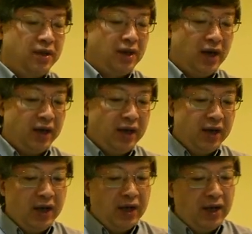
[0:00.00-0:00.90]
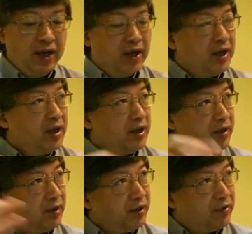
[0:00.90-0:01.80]
All right.
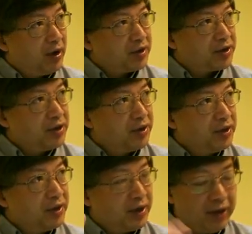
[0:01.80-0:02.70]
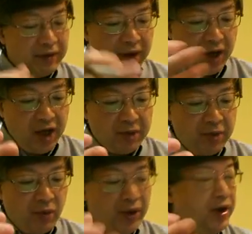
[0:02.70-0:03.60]
First, given a
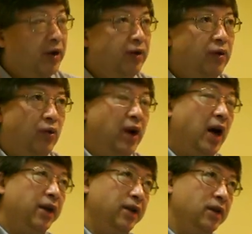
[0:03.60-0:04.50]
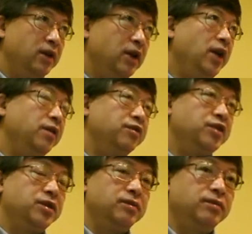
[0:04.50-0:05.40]
heap, we know what are the
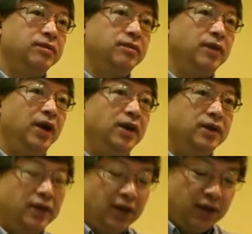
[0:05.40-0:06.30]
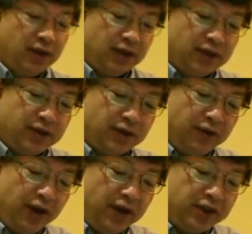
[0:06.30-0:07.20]
leaves, right? So
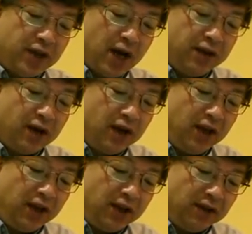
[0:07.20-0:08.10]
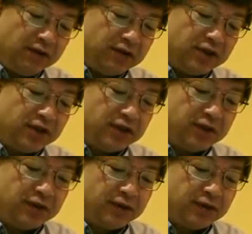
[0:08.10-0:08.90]
these are the leaves.